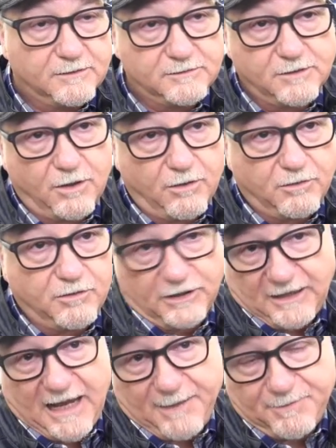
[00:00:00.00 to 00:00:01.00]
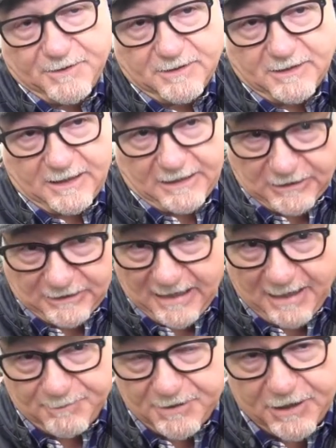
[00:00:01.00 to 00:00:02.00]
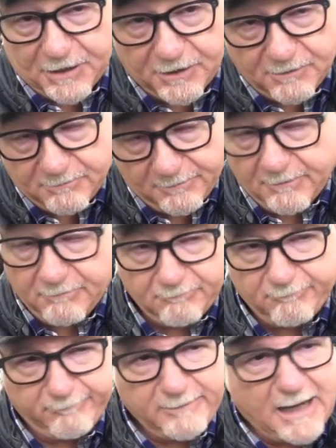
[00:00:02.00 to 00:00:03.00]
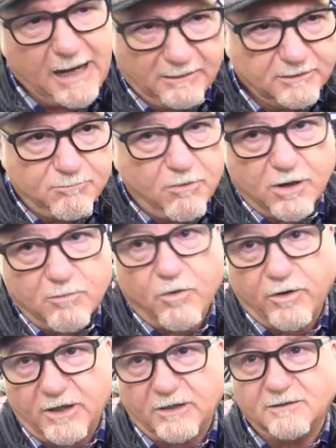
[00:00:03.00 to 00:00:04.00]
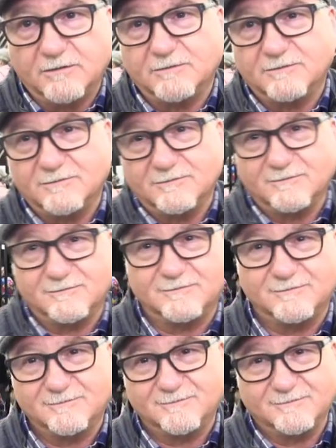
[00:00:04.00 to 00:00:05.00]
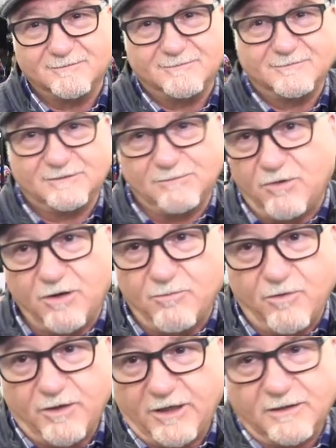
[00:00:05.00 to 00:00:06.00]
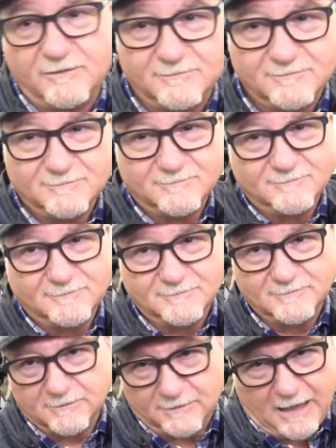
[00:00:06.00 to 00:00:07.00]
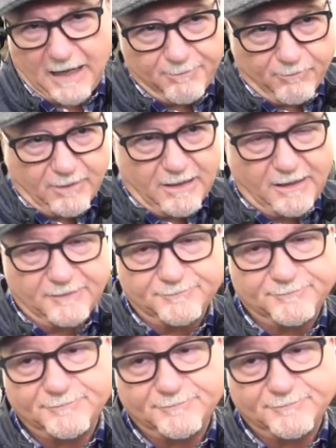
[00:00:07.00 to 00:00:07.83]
So could it happen? Could it happen here? Yeah, tomorrow morning. Tomorrow morning. Could happen. Why not?